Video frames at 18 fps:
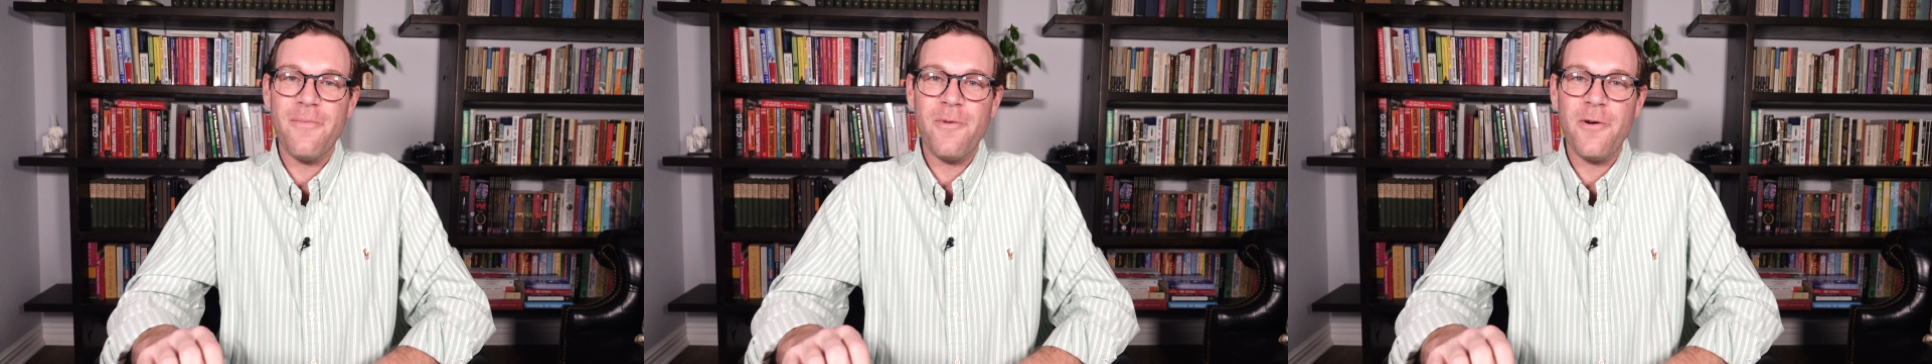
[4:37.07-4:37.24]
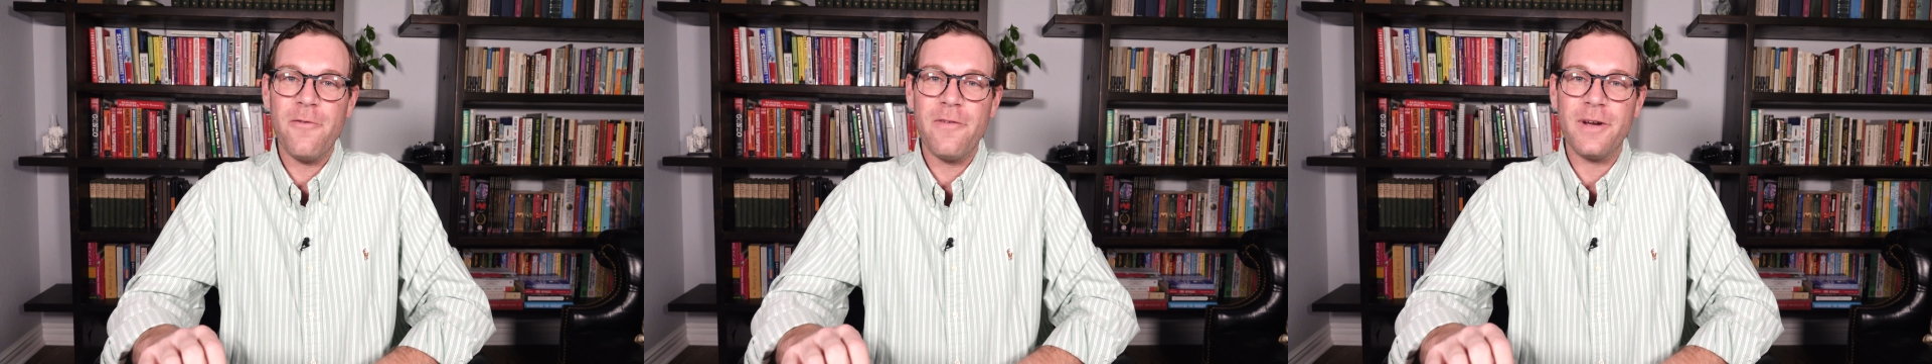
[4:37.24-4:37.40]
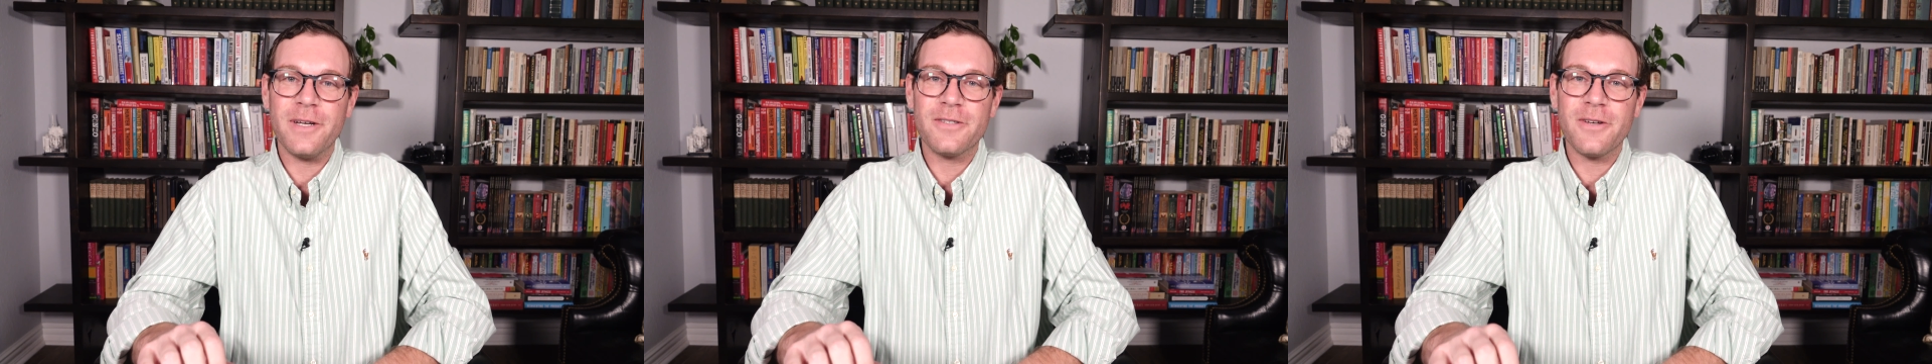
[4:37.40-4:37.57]

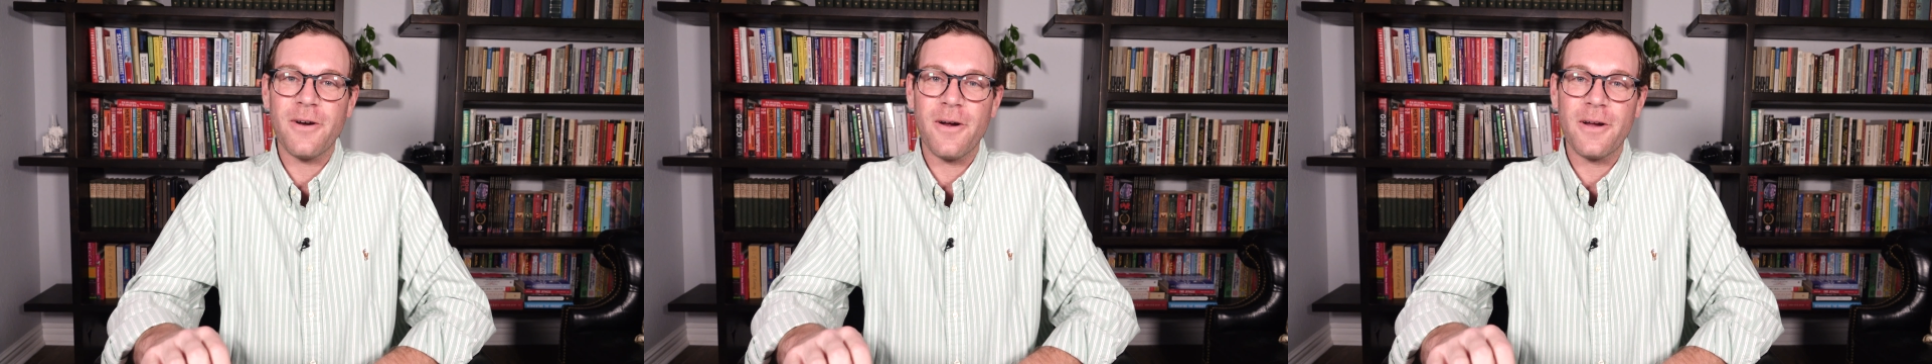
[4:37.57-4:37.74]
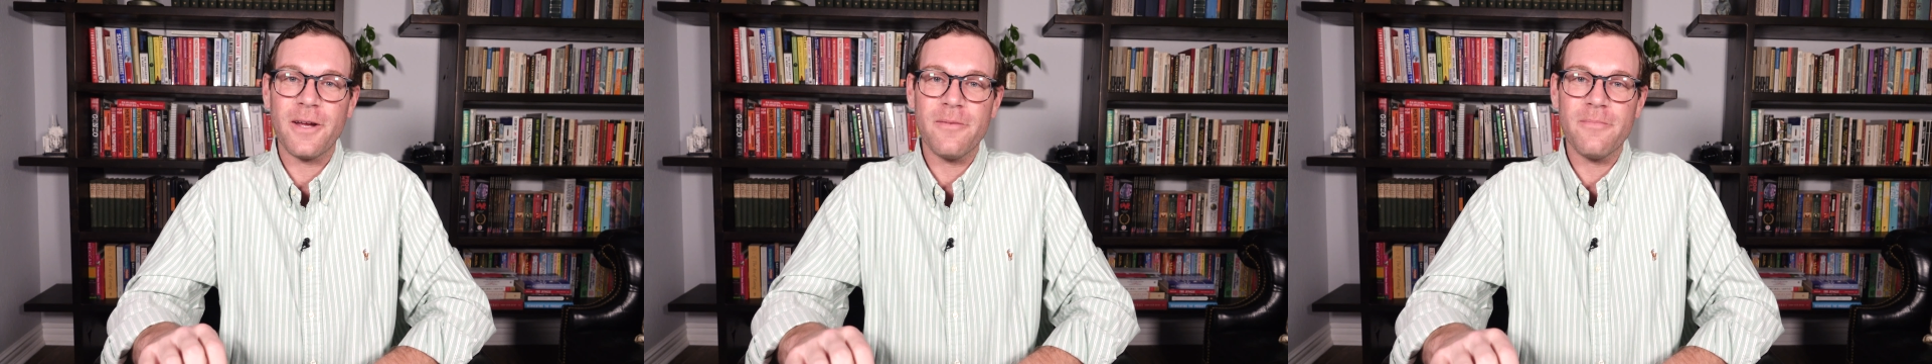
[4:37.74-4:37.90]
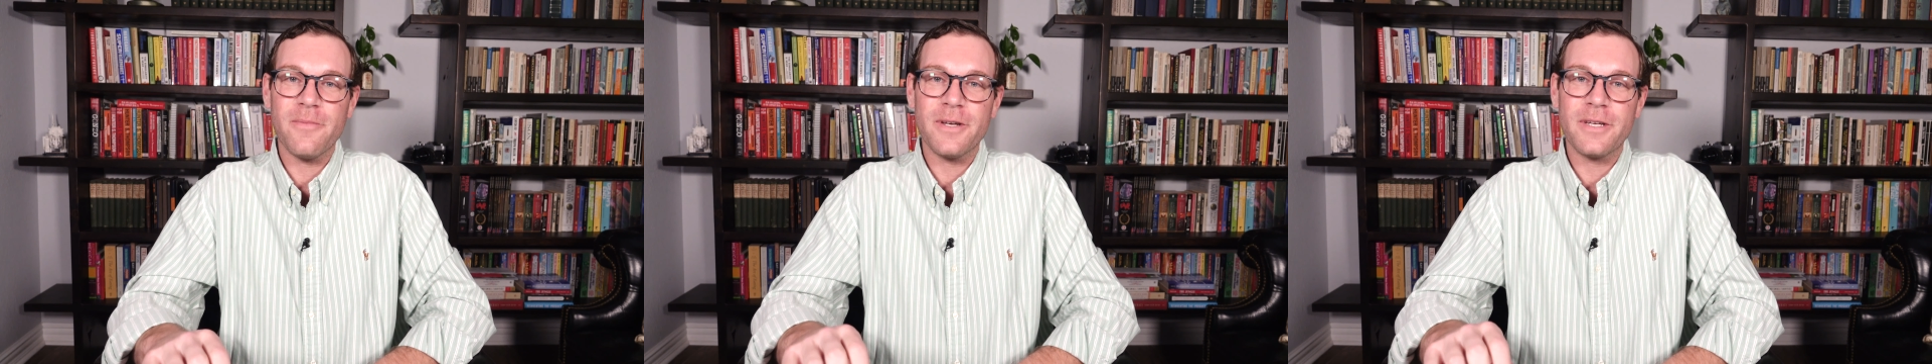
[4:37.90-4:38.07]
moving
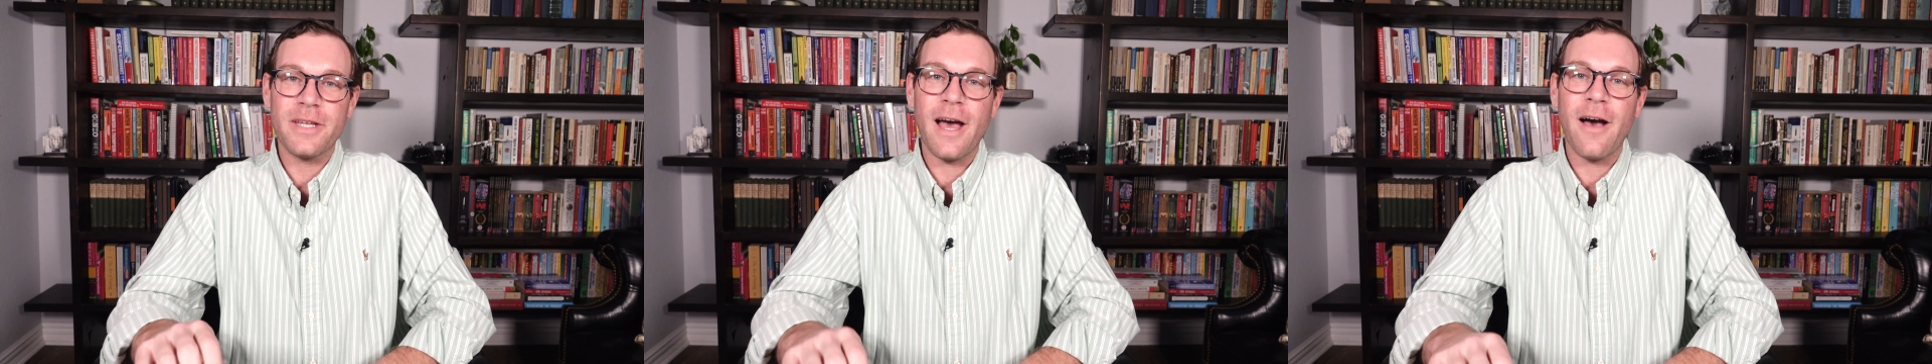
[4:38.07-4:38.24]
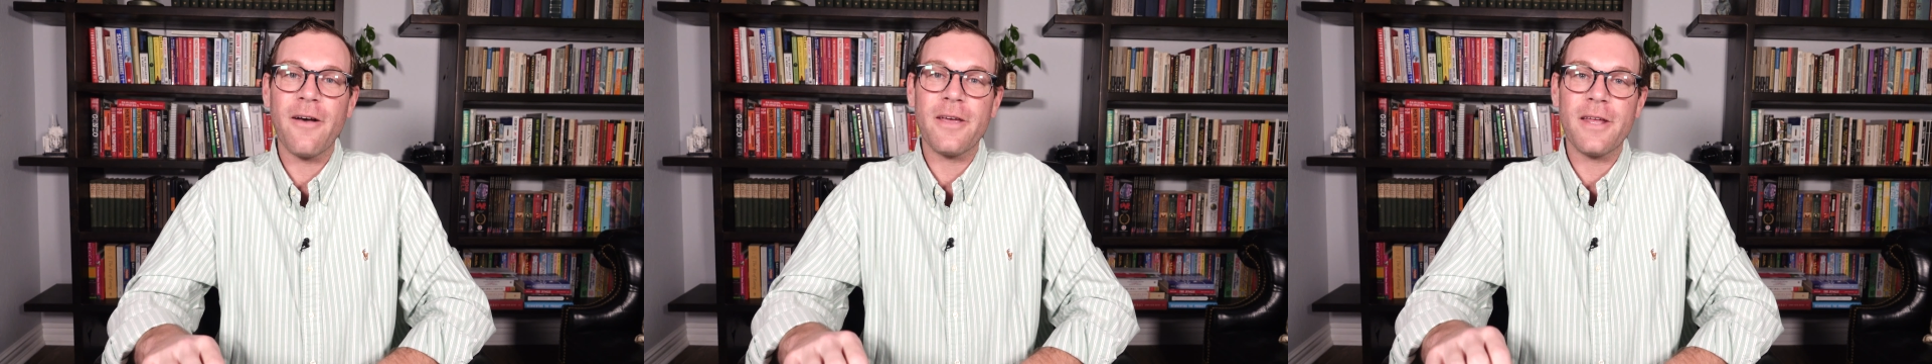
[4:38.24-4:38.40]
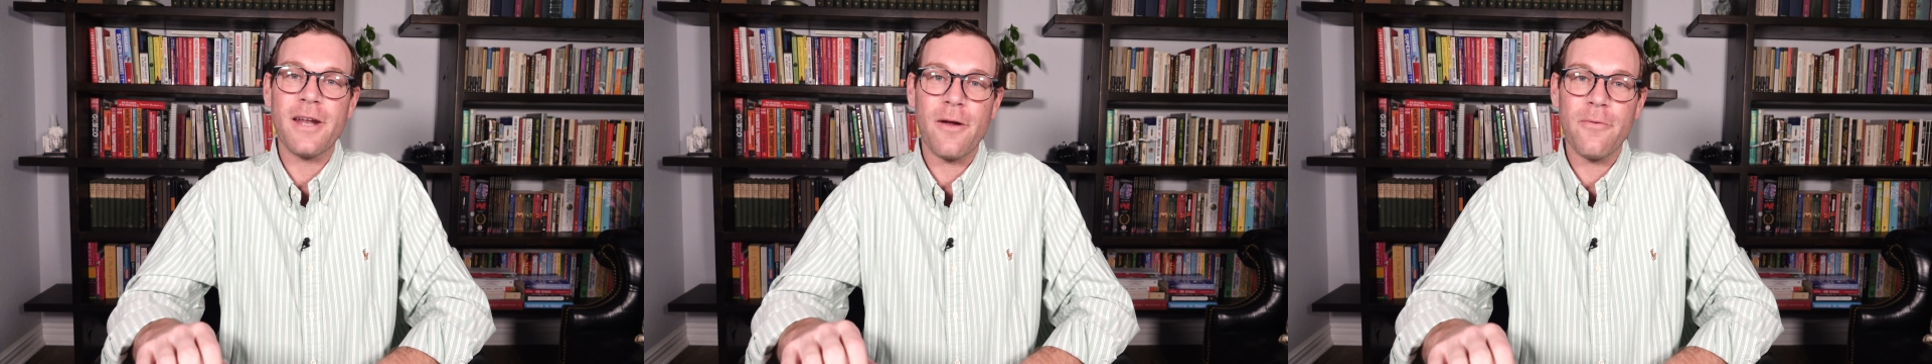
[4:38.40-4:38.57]
target, but Kalyan,